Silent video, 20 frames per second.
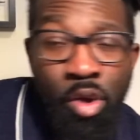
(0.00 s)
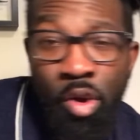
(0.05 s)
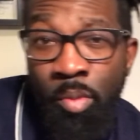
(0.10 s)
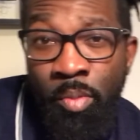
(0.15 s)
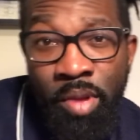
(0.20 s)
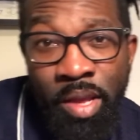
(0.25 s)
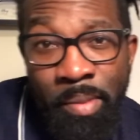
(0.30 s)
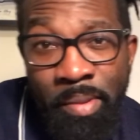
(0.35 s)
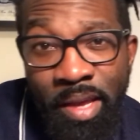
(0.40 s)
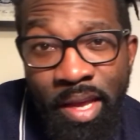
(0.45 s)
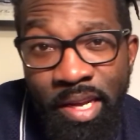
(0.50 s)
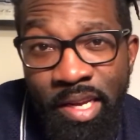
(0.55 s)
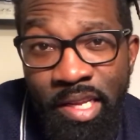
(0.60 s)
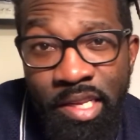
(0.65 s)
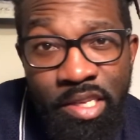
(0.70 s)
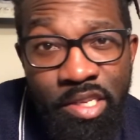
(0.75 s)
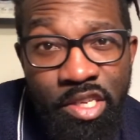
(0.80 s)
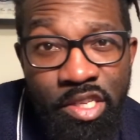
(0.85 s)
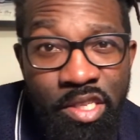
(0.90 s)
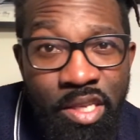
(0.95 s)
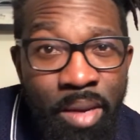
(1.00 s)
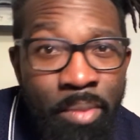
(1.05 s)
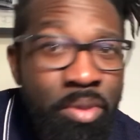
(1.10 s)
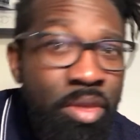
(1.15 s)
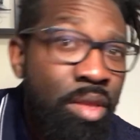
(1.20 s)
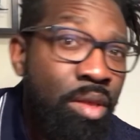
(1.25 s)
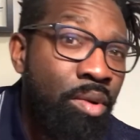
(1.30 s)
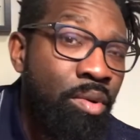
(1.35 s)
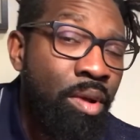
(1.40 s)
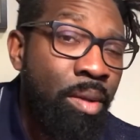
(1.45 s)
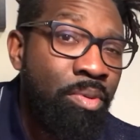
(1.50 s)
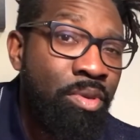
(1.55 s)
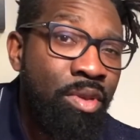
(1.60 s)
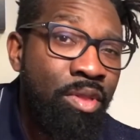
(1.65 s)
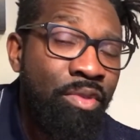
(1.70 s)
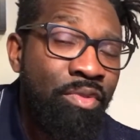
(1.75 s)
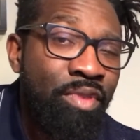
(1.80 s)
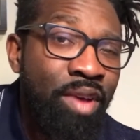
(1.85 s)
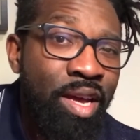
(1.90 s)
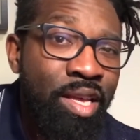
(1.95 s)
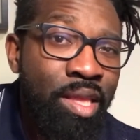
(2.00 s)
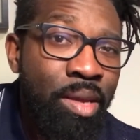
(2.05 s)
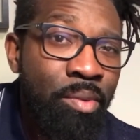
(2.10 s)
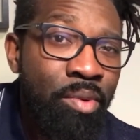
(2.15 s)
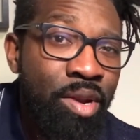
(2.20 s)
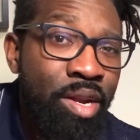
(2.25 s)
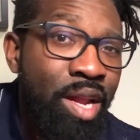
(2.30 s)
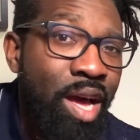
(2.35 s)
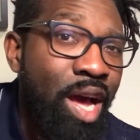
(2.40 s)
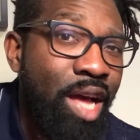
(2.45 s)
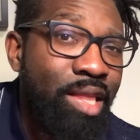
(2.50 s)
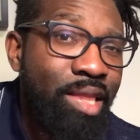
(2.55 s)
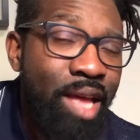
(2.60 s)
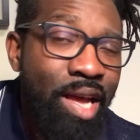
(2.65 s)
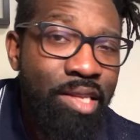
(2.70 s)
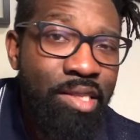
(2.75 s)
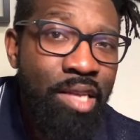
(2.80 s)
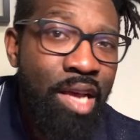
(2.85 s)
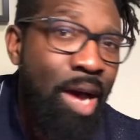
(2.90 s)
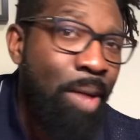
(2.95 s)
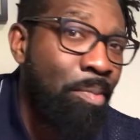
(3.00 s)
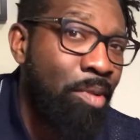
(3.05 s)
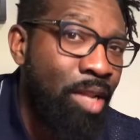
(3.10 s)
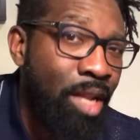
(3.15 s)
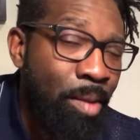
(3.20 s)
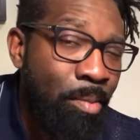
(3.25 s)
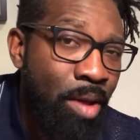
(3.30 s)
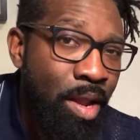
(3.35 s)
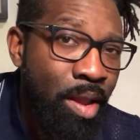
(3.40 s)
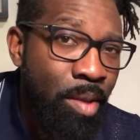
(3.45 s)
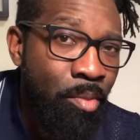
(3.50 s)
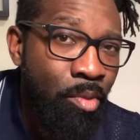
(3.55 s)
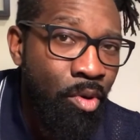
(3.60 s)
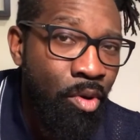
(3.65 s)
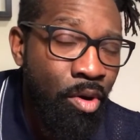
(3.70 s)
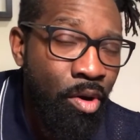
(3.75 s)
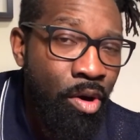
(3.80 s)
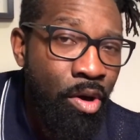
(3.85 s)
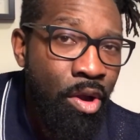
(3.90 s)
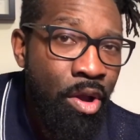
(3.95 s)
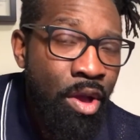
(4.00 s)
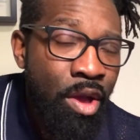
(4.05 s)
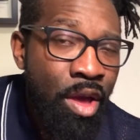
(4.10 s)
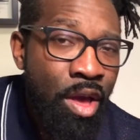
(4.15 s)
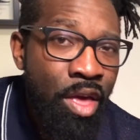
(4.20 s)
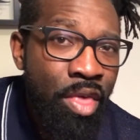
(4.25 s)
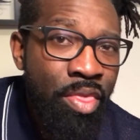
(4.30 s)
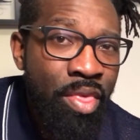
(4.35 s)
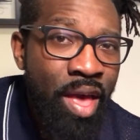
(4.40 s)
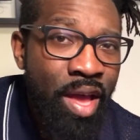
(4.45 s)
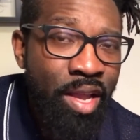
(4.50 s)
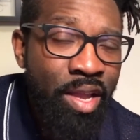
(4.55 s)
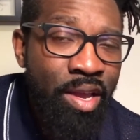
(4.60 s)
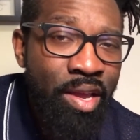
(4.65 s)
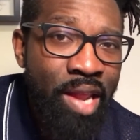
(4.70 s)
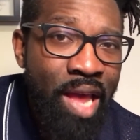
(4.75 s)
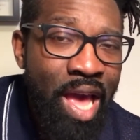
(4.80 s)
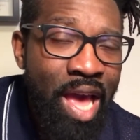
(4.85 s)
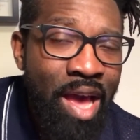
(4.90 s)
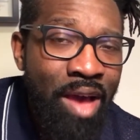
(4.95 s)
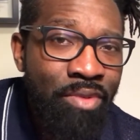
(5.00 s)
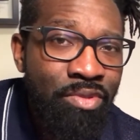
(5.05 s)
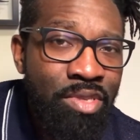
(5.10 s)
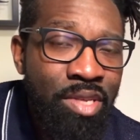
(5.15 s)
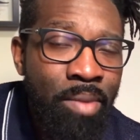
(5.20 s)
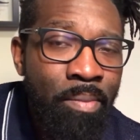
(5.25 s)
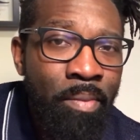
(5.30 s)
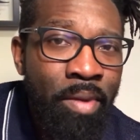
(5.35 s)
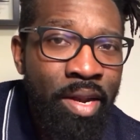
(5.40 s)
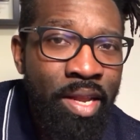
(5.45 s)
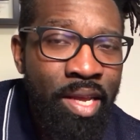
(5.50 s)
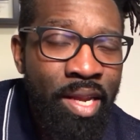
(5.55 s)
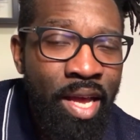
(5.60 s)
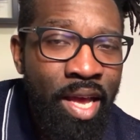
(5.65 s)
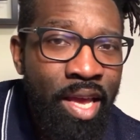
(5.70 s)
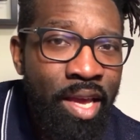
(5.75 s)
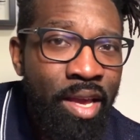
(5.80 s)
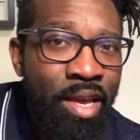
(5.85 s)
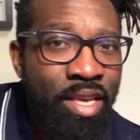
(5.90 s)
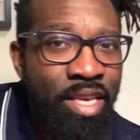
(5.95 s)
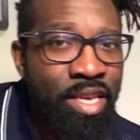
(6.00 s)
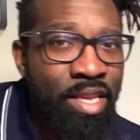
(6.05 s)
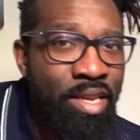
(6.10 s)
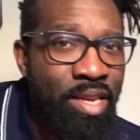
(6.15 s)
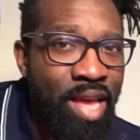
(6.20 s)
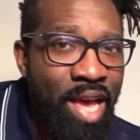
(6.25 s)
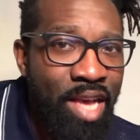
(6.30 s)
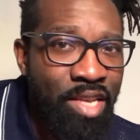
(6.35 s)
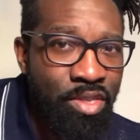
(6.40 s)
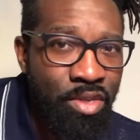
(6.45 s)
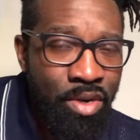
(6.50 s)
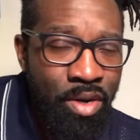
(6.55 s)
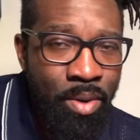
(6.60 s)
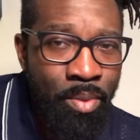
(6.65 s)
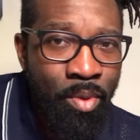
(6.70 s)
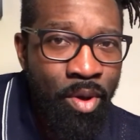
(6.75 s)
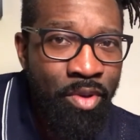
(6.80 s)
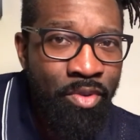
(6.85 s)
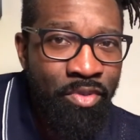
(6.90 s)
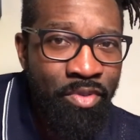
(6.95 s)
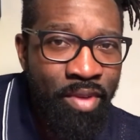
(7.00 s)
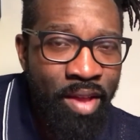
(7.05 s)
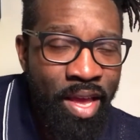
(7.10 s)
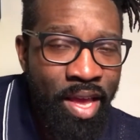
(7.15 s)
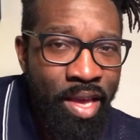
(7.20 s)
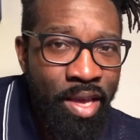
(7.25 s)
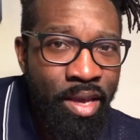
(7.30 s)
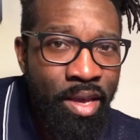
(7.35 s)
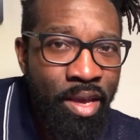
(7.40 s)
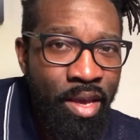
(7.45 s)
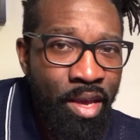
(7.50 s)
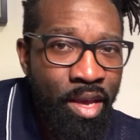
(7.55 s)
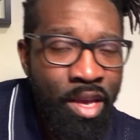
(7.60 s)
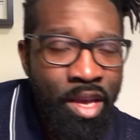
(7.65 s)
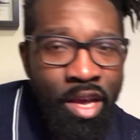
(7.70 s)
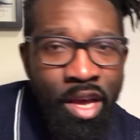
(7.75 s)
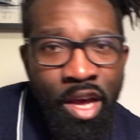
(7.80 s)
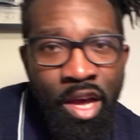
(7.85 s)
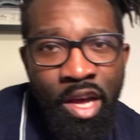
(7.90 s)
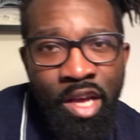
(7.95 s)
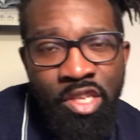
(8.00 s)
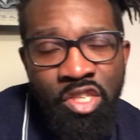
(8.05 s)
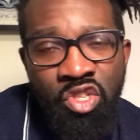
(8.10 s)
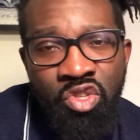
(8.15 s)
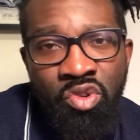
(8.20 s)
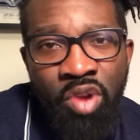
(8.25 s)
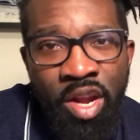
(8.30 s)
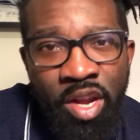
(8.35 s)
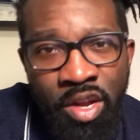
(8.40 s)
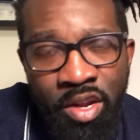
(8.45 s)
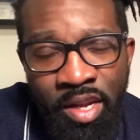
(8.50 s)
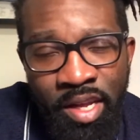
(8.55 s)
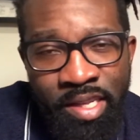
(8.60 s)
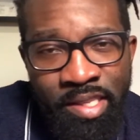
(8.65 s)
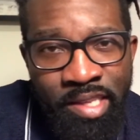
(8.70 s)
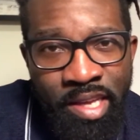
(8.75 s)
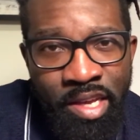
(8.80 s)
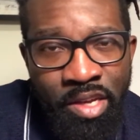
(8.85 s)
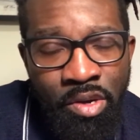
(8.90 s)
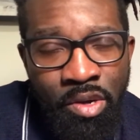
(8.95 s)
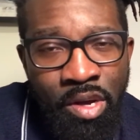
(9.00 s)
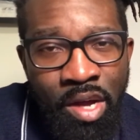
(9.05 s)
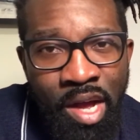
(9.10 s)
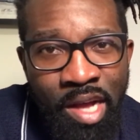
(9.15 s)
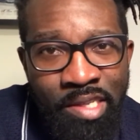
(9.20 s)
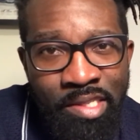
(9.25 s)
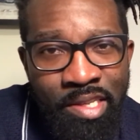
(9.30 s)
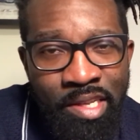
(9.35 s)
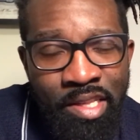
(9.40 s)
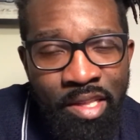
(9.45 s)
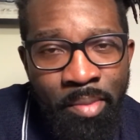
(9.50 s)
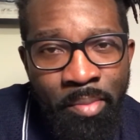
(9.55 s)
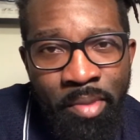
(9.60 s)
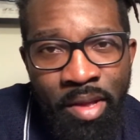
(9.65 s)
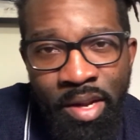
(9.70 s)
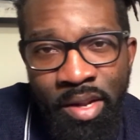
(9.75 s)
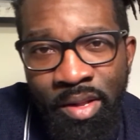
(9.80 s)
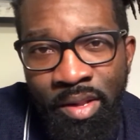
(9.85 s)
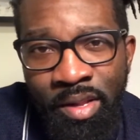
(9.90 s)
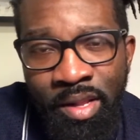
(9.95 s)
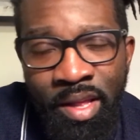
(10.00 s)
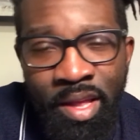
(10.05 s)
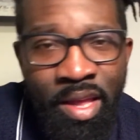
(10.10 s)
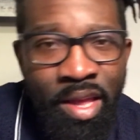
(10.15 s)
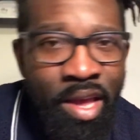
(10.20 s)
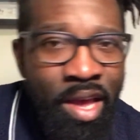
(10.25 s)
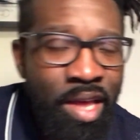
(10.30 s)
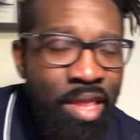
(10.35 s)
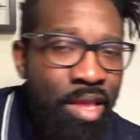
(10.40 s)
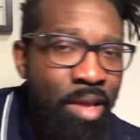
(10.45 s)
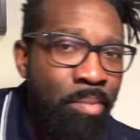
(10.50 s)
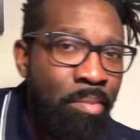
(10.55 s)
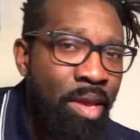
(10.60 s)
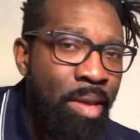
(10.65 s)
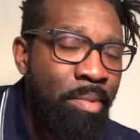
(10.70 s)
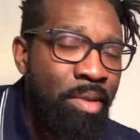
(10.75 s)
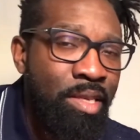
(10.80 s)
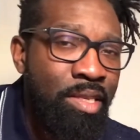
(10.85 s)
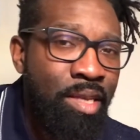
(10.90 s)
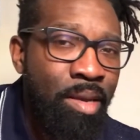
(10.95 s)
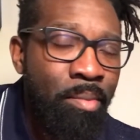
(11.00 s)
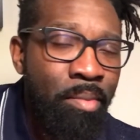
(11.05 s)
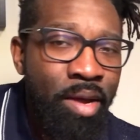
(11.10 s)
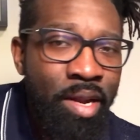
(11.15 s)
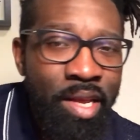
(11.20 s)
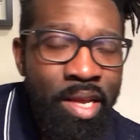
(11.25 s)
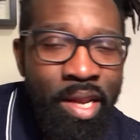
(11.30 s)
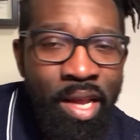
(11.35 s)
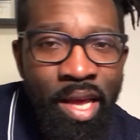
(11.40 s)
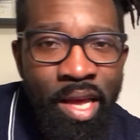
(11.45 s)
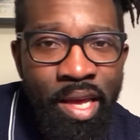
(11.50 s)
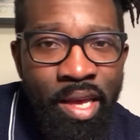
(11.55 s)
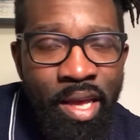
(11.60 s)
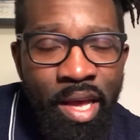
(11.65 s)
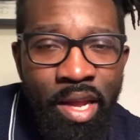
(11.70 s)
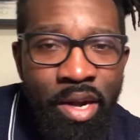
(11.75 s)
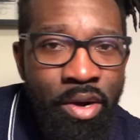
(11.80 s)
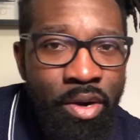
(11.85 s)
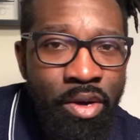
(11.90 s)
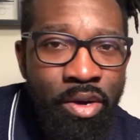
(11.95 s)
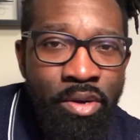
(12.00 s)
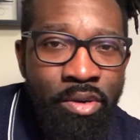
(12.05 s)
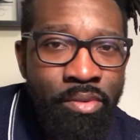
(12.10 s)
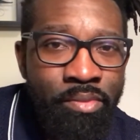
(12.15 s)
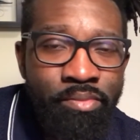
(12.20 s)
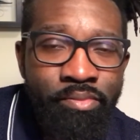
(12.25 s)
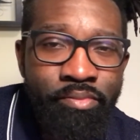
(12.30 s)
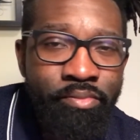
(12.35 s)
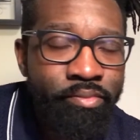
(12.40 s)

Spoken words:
Or maybe I need to just come to the grips with the fact that we're not that top club anymore that could have somebody like Eden Hazard on one flank, striker like Diego Costa in the middle, and then maybe somebody like, I don't know,